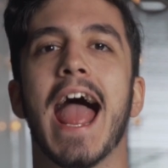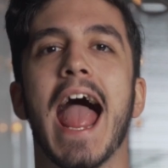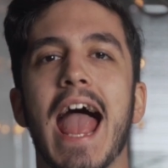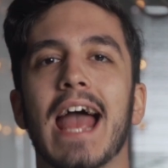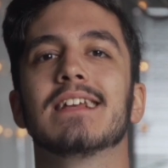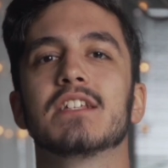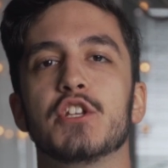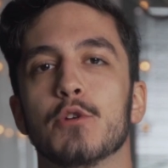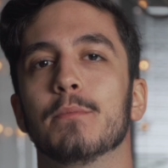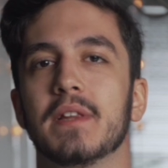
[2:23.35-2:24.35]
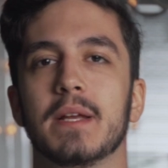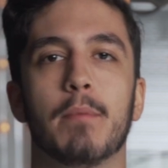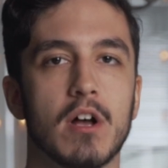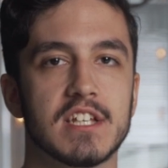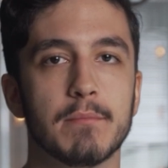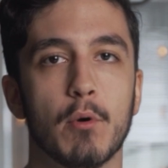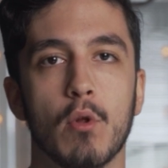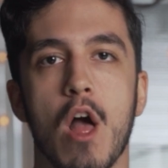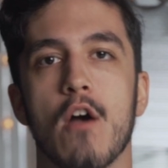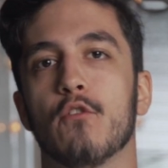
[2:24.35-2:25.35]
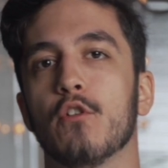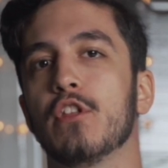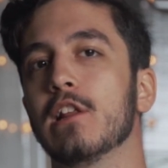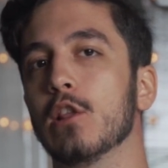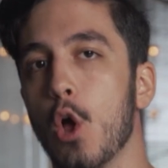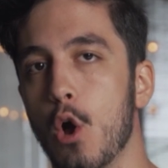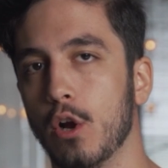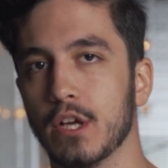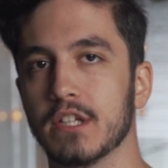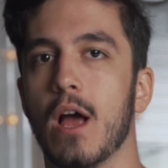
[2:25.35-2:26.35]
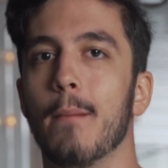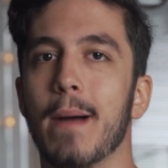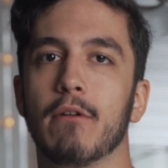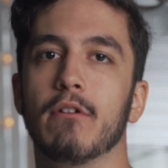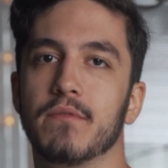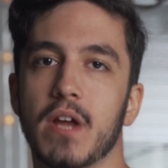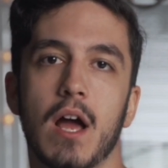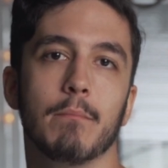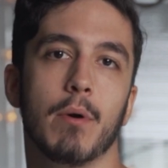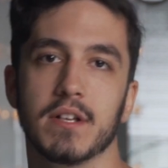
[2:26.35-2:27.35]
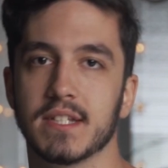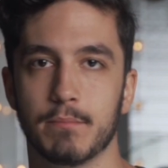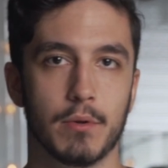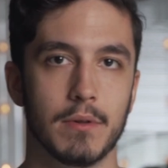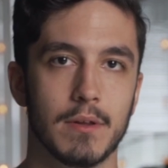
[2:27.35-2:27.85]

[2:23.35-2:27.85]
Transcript: as humanly possible for the longest amount of time possible.